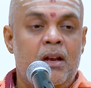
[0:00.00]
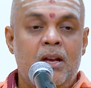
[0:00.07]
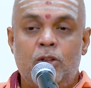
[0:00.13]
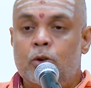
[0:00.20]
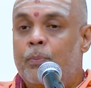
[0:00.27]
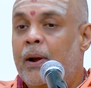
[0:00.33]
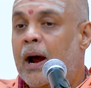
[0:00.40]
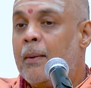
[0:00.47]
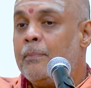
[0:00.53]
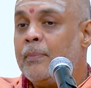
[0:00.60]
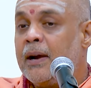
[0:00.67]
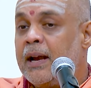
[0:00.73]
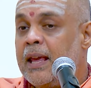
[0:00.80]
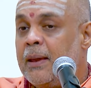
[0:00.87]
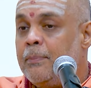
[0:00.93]
So
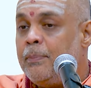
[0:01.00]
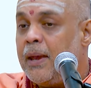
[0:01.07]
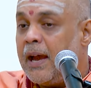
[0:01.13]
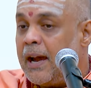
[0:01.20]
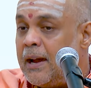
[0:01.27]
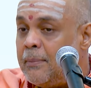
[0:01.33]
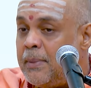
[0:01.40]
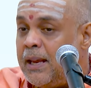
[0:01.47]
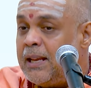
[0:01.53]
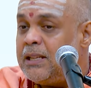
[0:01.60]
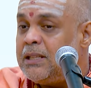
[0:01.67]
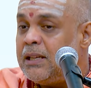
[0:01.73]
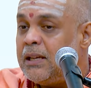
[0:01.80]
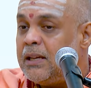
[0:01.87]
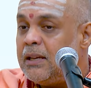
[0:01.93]
Brahmanebhyaha means